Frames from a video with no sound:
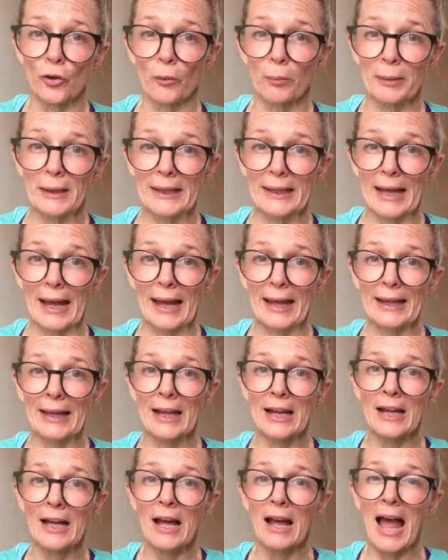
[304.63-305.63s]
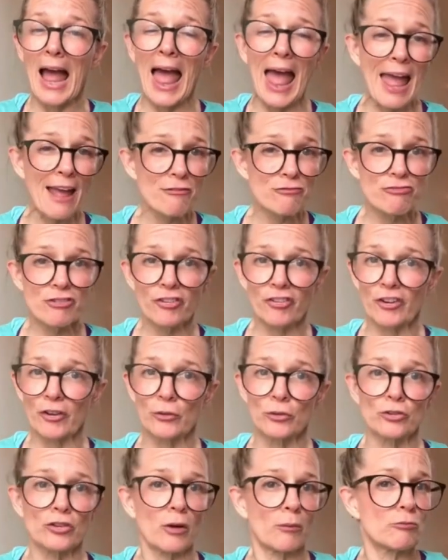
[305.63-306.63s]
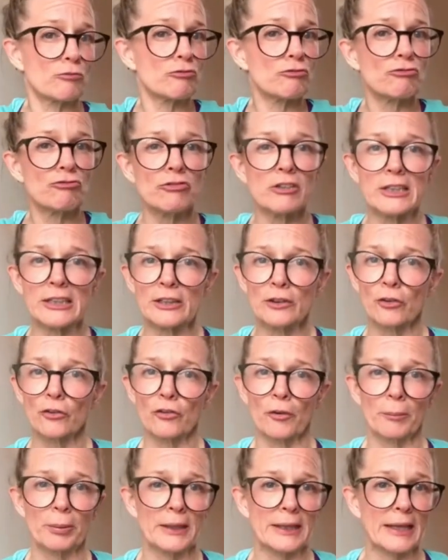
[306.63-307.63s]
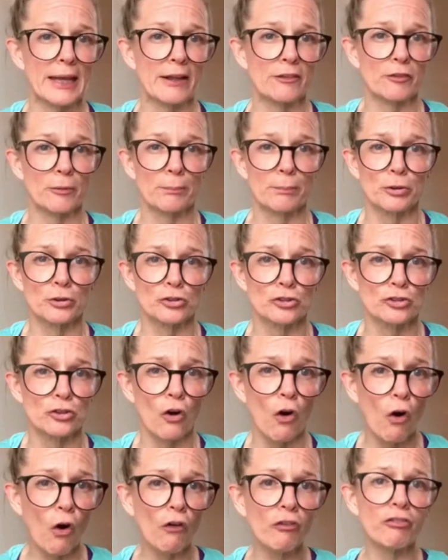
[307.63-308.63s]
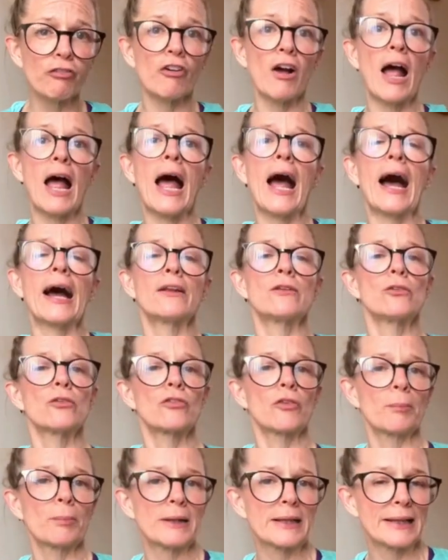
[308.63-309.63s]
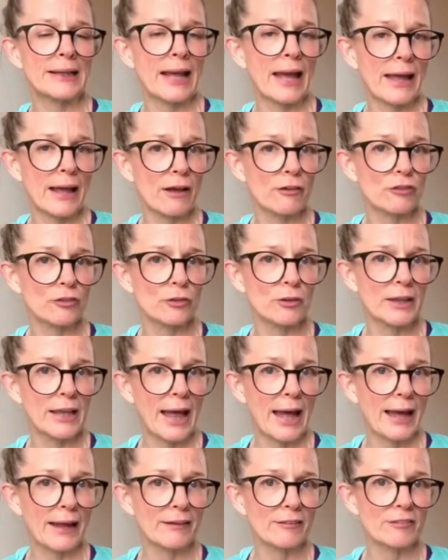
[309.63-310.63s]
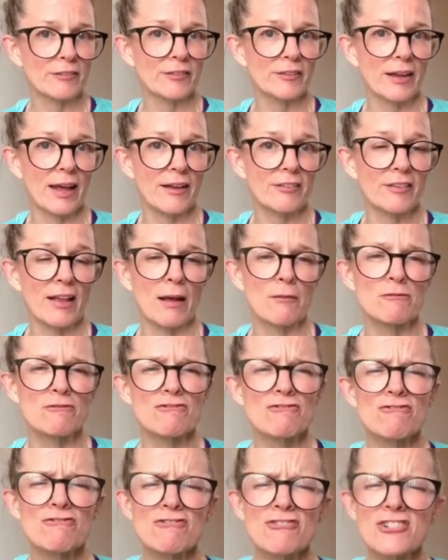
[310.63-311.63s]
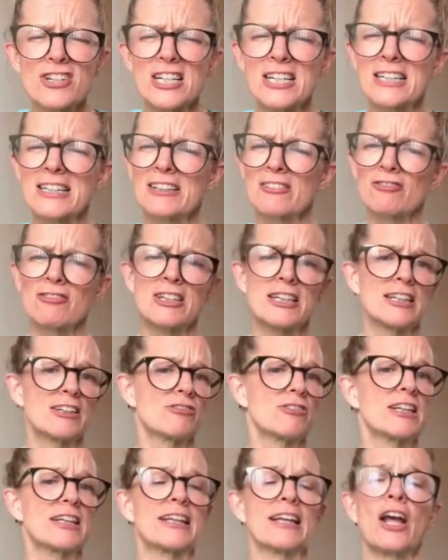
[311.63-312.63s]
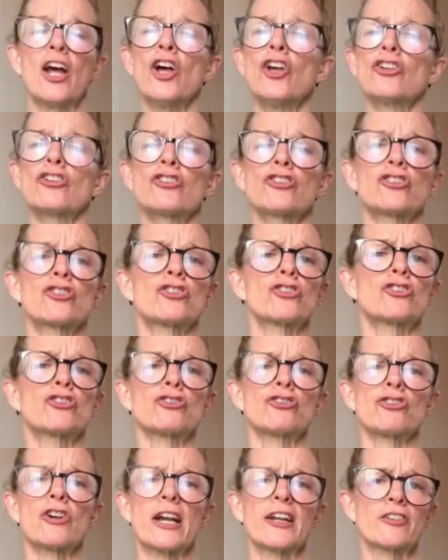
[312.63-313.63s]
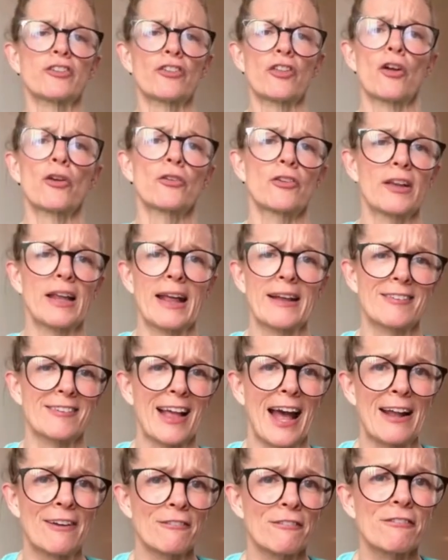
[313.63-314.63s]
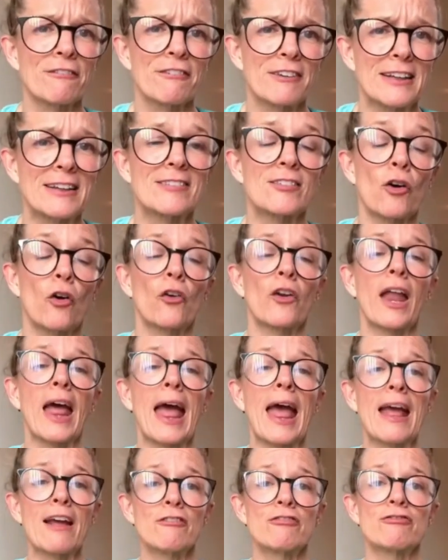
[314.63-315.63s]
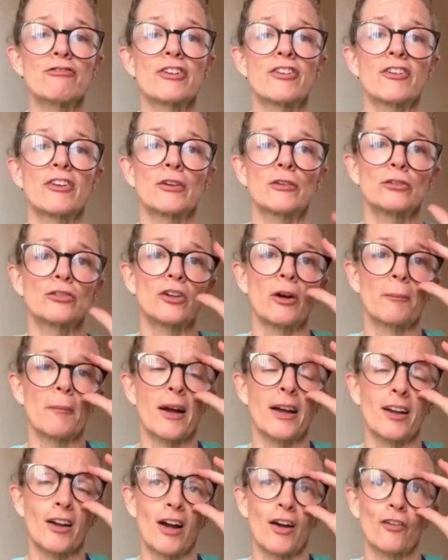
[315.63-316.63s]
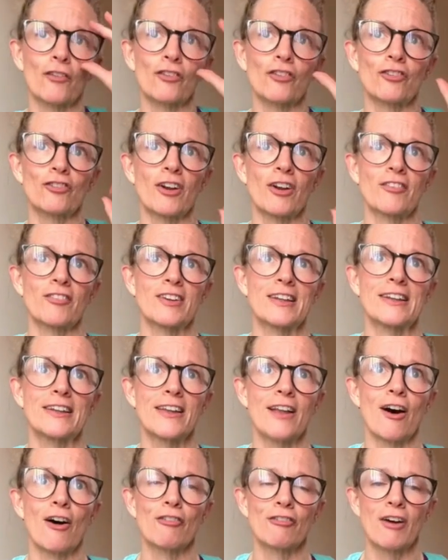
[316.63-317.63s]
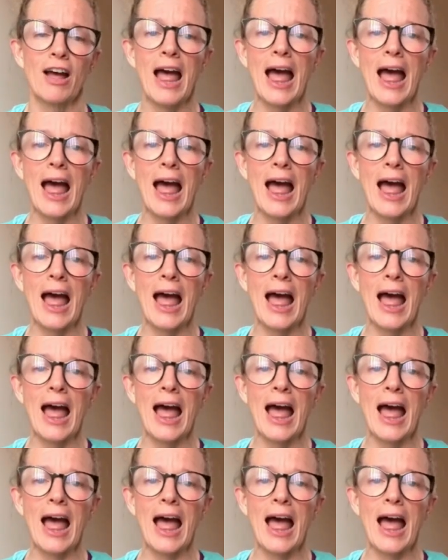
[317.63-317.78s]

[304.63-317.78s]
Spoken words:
your plie. Every single jump, really use the plie to push off and use the plie as you land, yes? And really, really, really stretch those legs and feet on every single jump. I can't stress enough